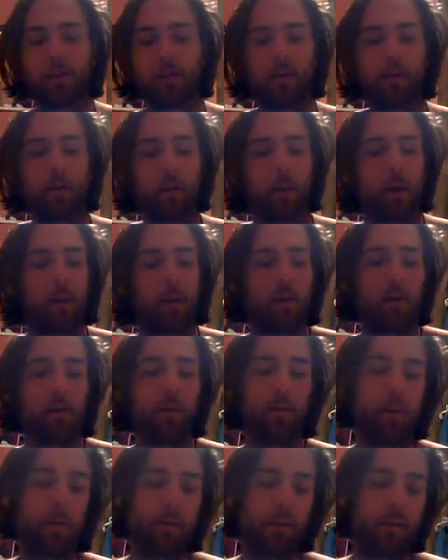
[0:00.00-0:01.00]
and so we're gonna hop
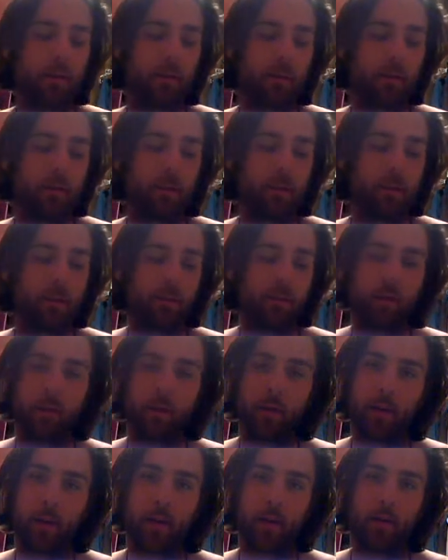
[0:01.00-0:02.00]
onto another subject. I'm
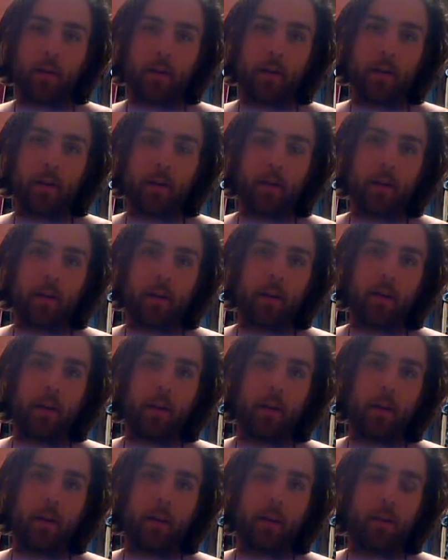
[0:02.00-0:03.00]
throwing out
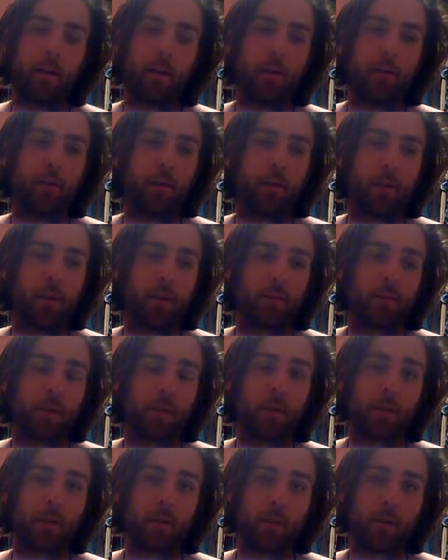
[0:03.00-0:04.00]
uh, the three big
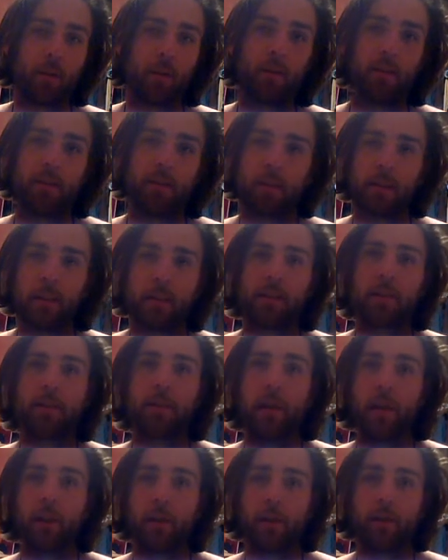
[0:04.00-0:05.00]
projects I'm working on. There's a Tesla
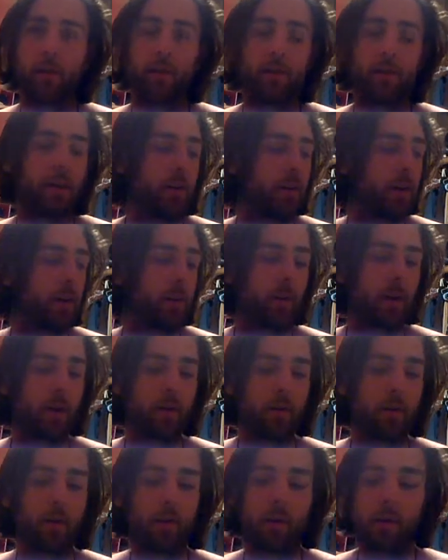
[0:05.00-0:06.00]
tower you've been hearing
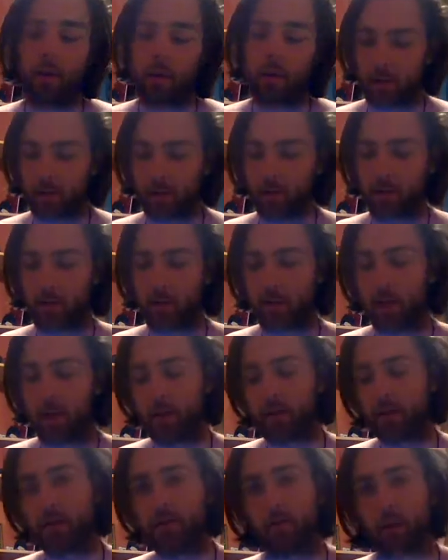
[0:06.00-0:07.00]
about. There's
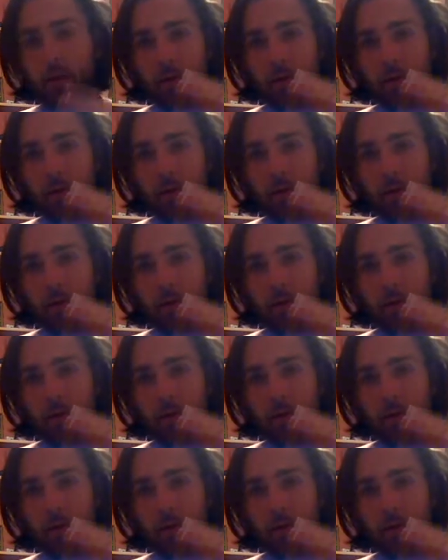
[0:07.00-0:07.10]
getting this